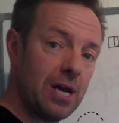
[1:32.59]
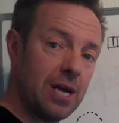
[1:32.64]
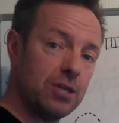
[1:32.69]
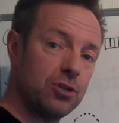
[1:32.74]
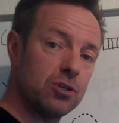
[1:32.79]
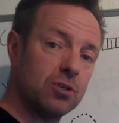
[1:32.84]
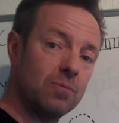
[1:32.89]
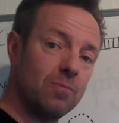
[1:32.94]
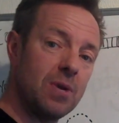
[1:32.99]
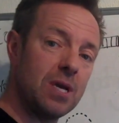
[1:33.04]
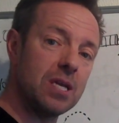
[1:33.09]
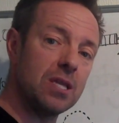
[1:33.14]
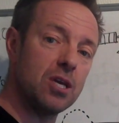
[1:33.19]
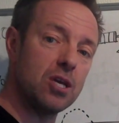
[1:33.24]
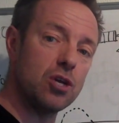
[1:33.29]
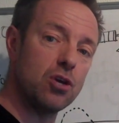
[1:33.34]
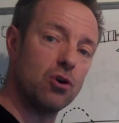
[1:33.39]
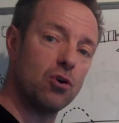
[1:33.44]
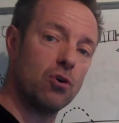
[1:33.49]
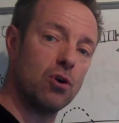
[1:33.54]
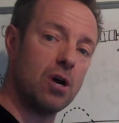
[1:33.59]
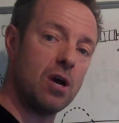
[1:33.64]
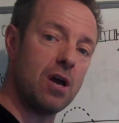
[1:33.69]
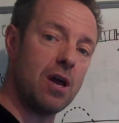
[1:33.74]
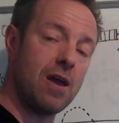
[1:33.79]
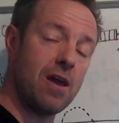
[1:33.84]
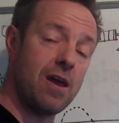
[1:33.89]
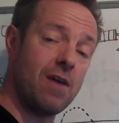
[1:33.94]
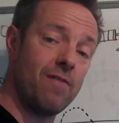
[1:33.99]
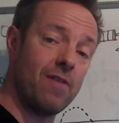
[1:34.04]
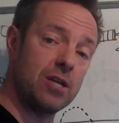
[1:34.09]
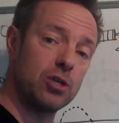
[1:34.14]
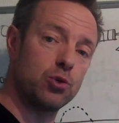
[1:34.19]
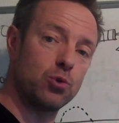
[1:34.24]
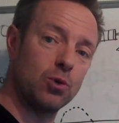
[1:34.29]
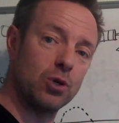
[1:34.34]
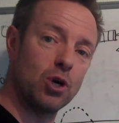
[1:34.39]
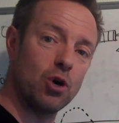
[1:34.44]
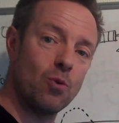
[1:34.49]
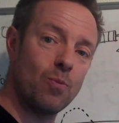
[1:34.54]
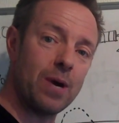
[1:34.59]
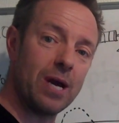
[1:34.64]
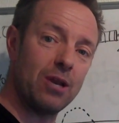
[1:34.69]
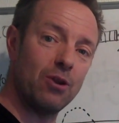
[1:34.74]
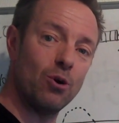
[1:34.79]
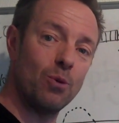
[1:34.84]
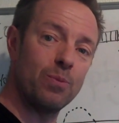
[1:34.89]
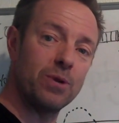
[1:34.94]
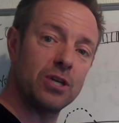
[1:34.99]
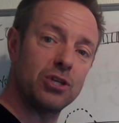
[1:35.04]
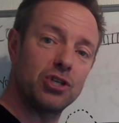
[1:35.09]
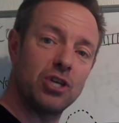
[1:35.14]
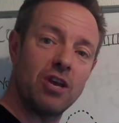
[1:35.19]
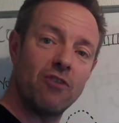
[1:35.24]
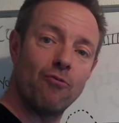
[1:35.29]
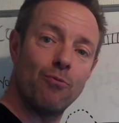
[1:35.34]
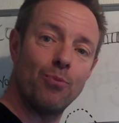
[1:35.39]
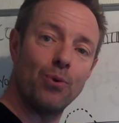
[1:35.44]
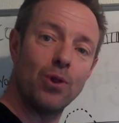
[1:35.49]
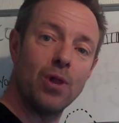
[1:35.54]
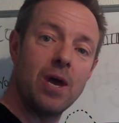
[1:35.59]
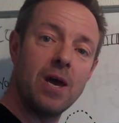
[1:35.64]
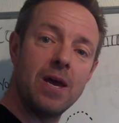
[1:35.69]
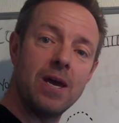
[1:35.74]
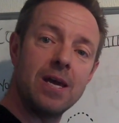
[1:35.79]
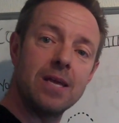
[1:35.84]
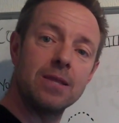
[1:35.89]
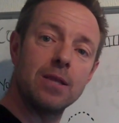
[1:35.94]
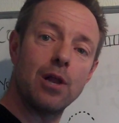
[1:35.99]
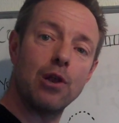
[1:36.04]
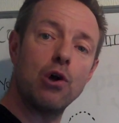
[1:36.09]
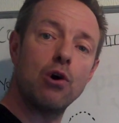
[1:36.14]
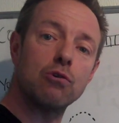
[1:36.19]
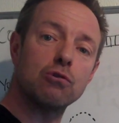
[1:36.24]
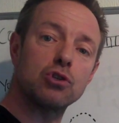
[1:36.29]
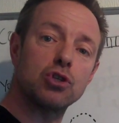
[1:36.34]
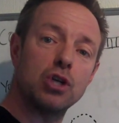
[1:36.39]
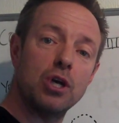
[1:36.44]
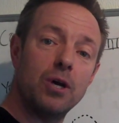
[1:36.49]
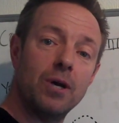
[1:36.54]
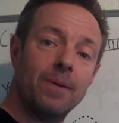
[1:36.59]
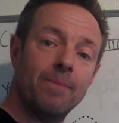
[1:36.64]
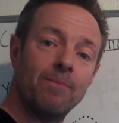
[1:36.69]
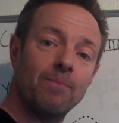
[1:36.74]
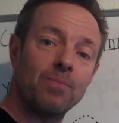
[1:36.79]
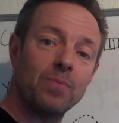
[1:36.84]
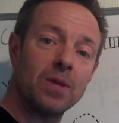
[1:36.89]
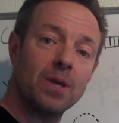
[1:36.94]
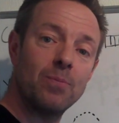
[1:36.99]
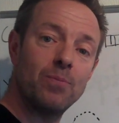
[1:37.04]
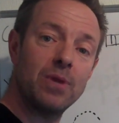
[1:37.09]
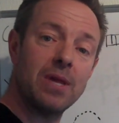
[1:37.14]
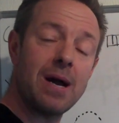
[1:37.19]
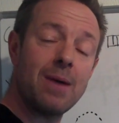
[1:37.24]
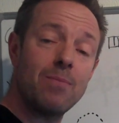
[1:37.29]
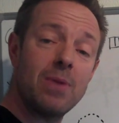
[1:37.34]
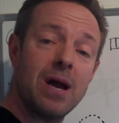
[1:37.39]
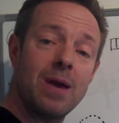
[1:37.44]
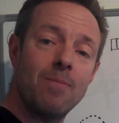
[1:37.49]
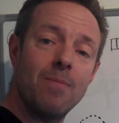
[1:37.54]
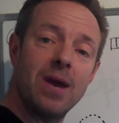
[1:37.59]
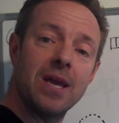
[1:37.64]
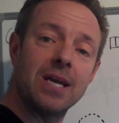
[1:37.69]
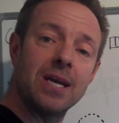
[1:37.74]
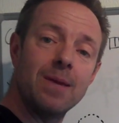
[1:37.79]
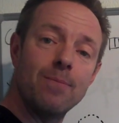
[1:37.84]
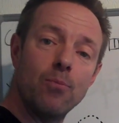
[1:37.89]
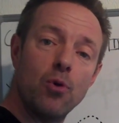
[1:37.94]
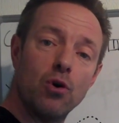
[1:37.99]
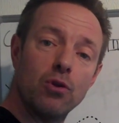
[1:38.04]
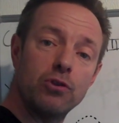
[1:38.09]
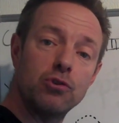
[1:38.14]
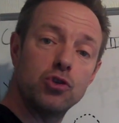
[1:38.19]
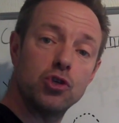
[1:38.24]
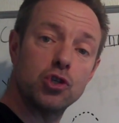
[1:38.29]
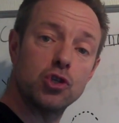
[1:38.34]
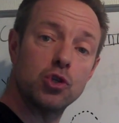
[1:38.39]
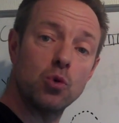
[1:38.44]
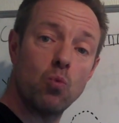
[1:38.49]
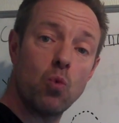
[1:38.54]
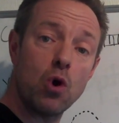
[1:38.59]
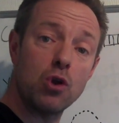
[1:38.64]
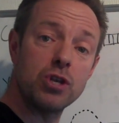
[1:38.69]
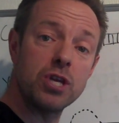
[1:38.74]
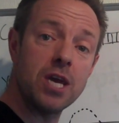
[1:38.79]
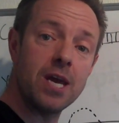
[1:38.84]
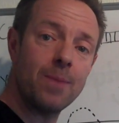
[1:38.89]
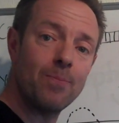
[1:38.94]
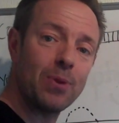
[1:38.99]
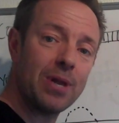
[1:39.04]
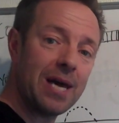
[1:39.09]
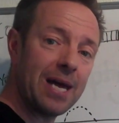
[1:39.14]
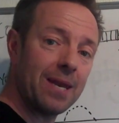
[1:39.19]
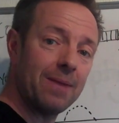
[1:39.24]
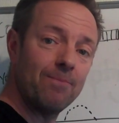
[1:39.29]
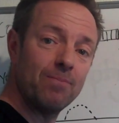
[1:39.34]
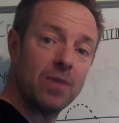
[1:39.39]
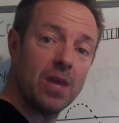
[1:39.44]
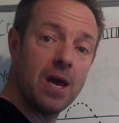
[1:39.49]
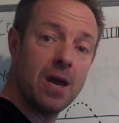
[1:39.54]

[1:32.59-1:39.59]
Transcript: Now, it doesn't mean that your eventual goal might not be achievable in the long term, but that might make it more than just a one-year plan.